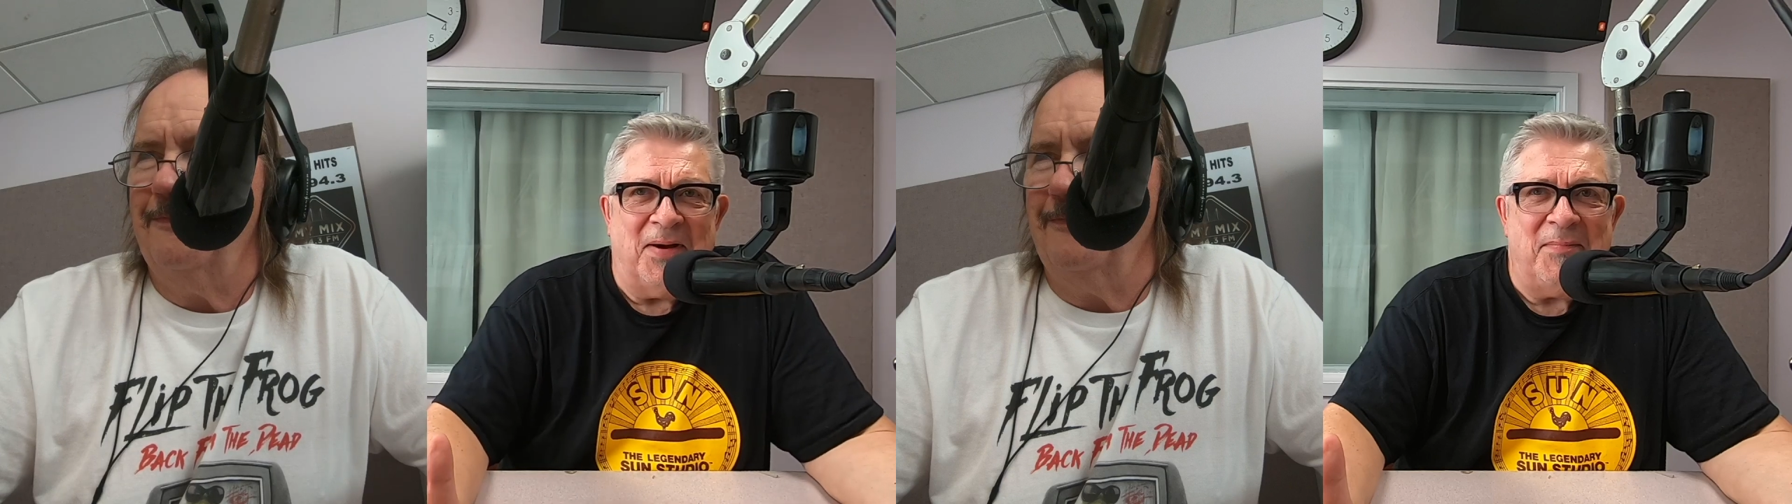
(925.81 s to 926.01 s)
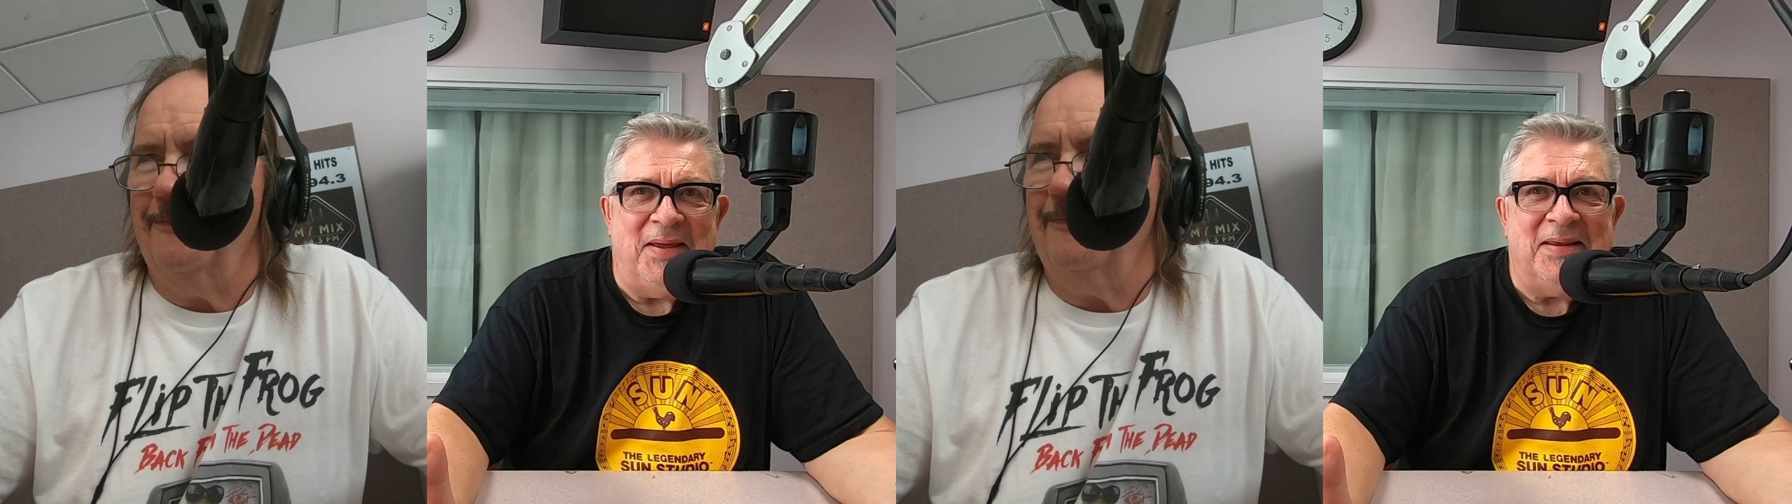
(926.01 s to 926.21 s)

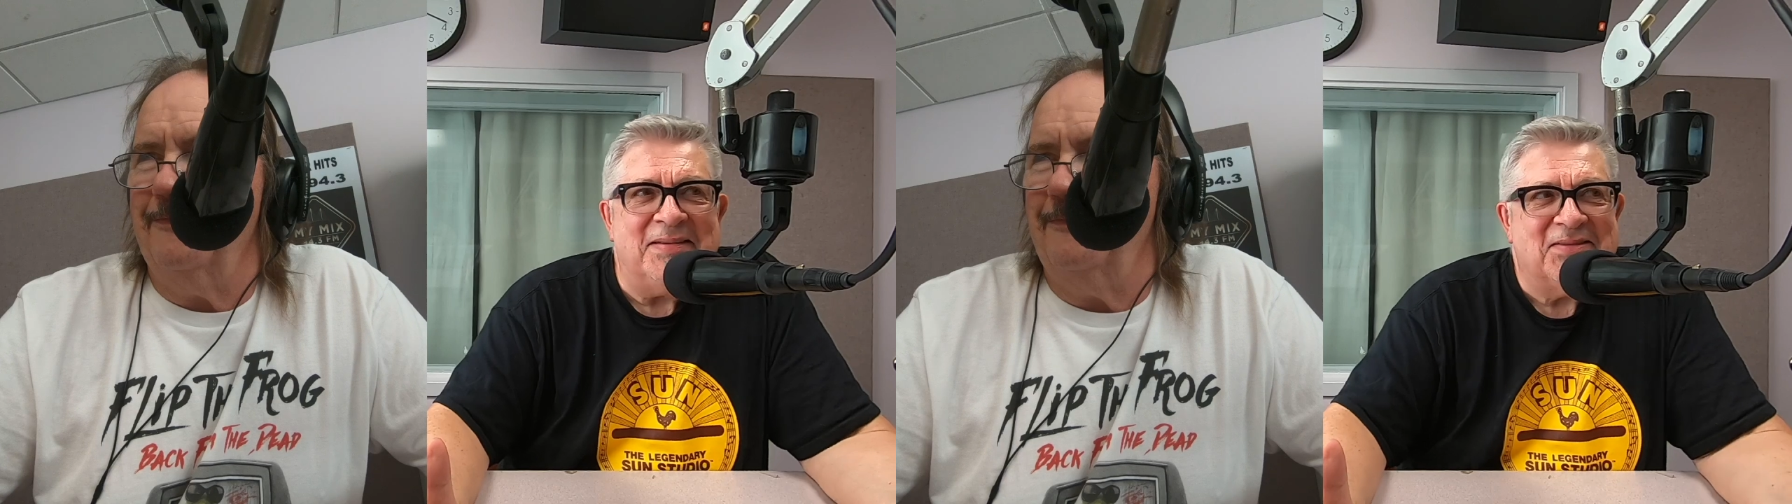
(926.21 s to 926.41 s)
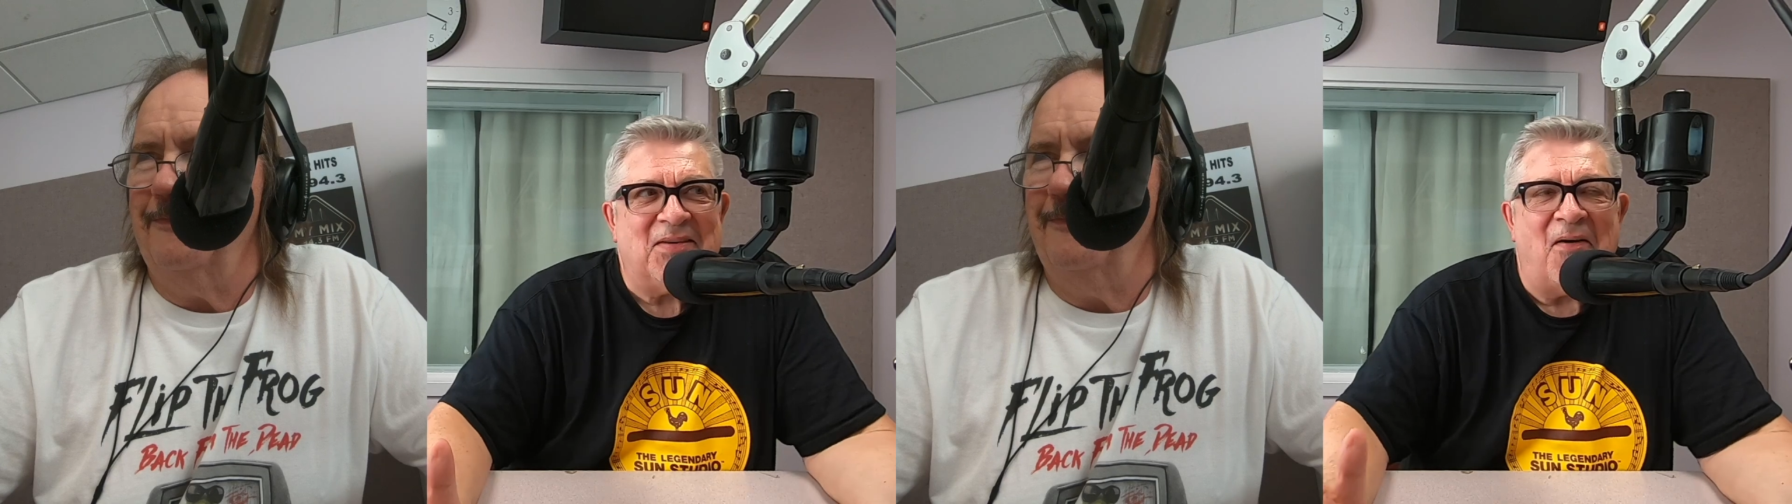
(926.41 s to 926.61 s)
I mean,
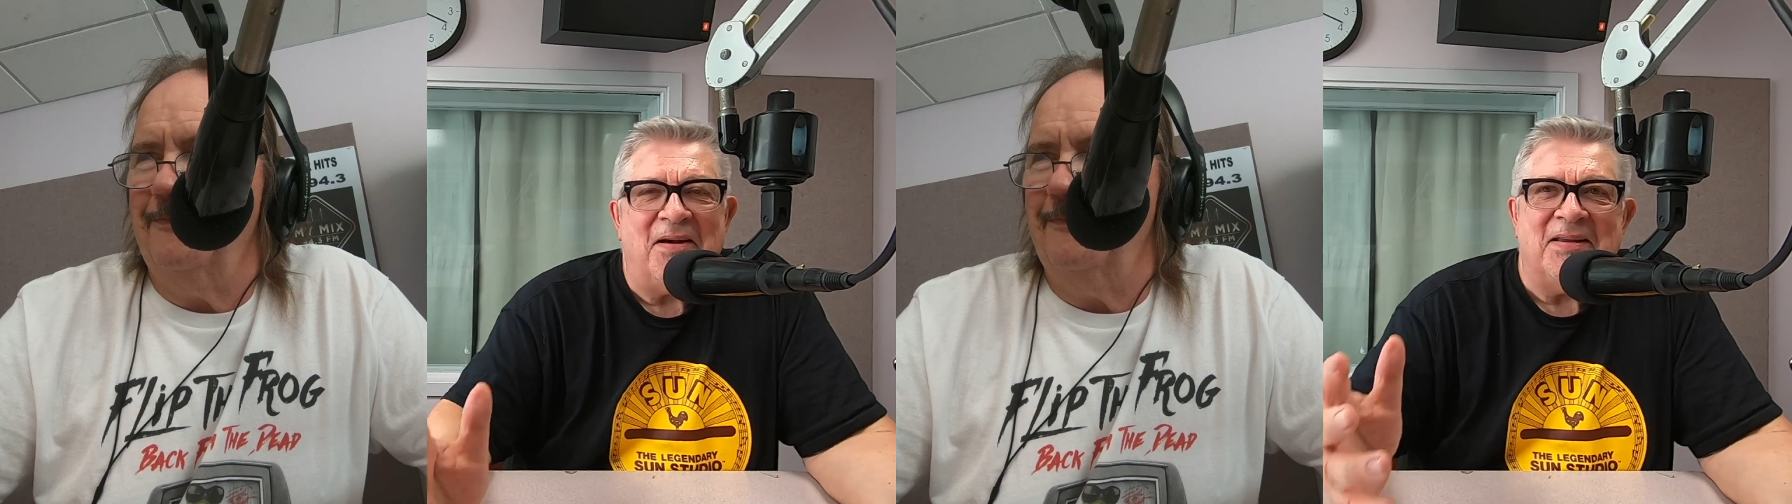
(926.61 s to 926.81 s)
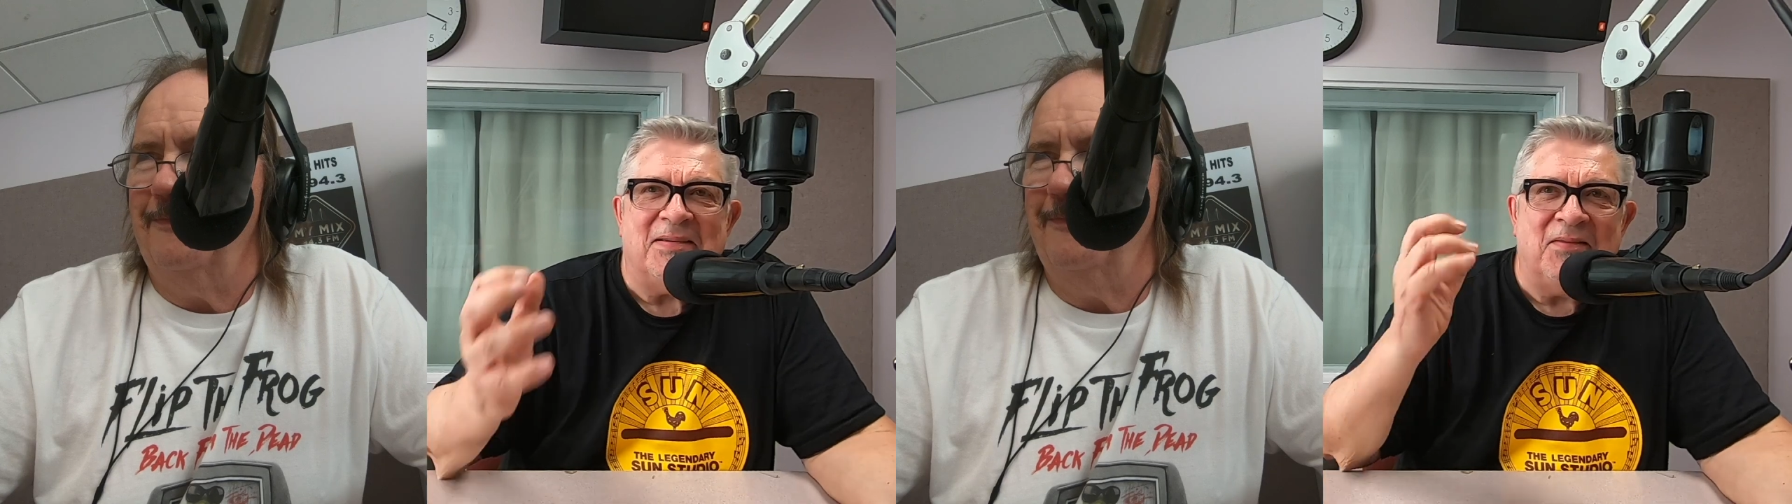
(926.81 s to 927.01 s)
it's hard to